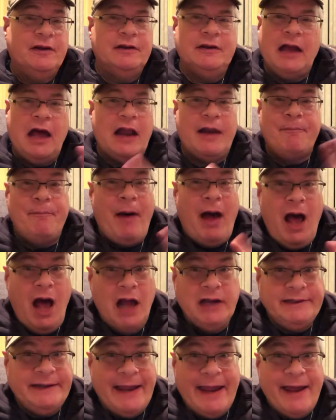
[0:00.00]
Not a
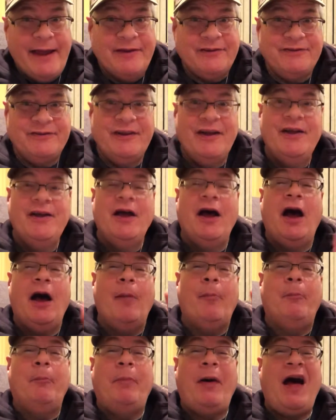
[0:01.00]
podcast,
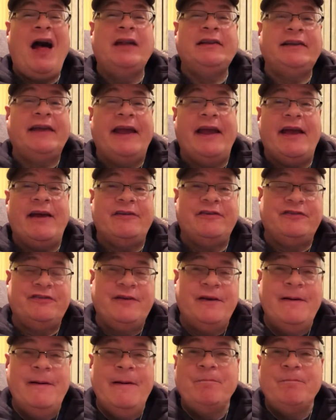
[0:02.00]
a podcast.